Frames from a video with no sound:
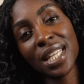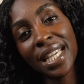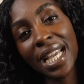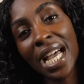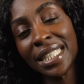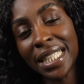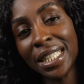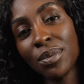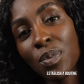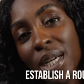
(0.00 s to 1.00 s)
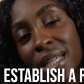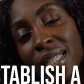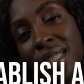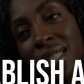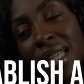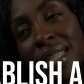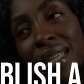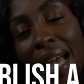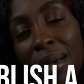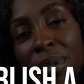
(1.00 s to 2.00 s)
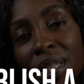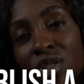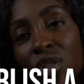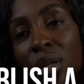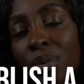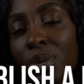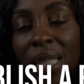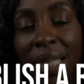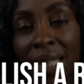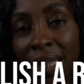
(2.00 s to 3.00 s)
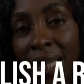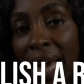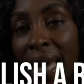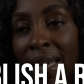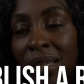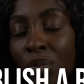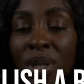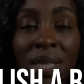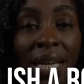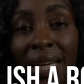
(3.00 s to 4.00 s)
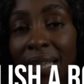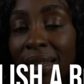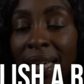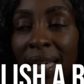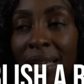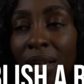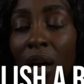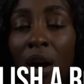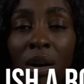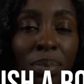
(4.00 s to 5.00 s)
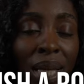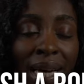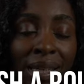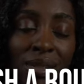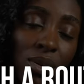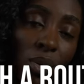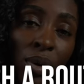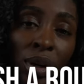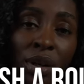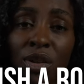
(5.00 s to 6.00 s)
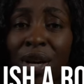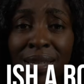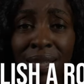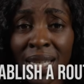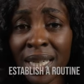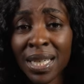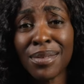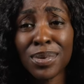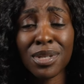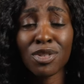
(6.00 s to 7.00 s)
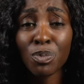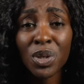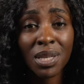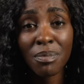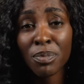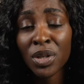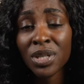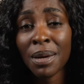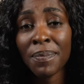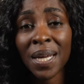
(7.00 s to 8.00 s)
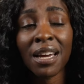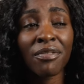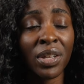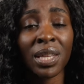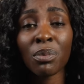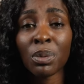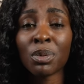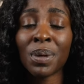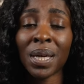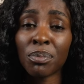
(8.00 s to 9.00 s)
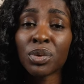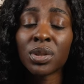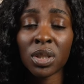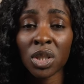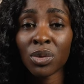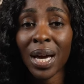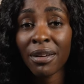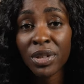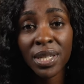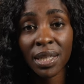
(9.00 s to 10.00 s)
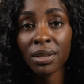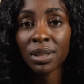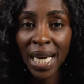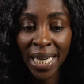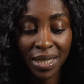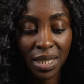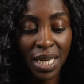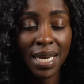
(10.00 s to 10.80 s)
thing I did was established a routine, and it wasn't anything complex or crazy. It was super simple, something I felt that we would be able to do every single night,